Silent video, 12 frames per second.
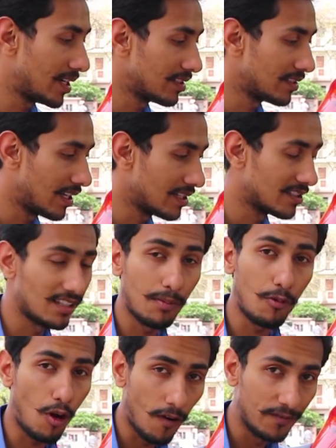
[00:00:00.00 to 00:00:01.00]
better than
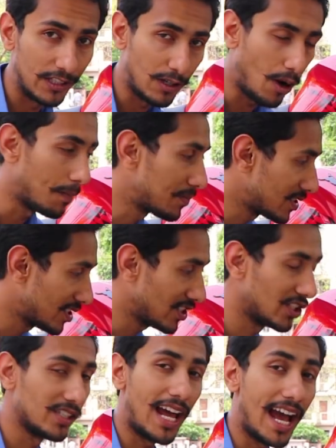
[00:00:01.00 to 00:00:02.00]
some of the
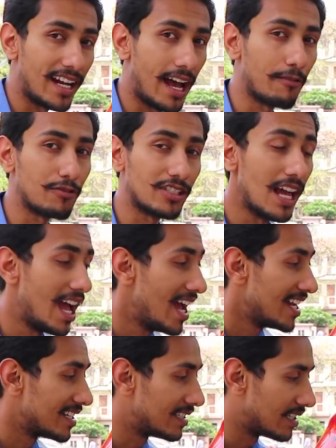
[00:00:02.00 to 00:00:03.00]
competition and I was
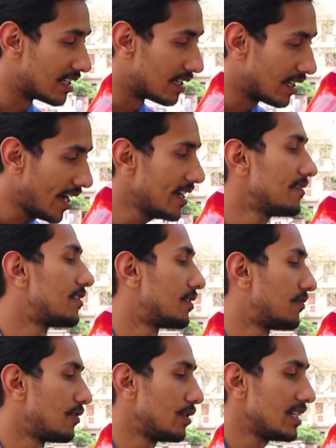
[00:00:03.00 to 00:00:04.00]

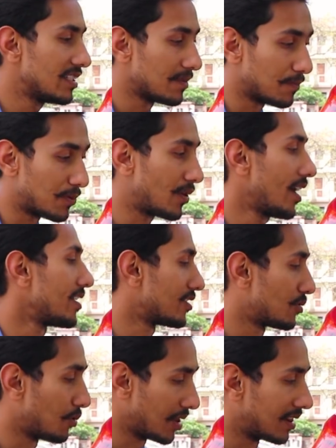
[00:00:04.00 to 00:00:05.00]
delightfully
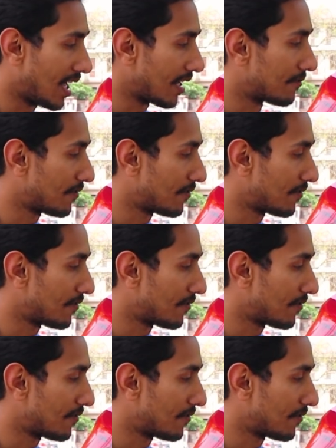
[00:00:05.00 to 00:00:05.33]
surprised with that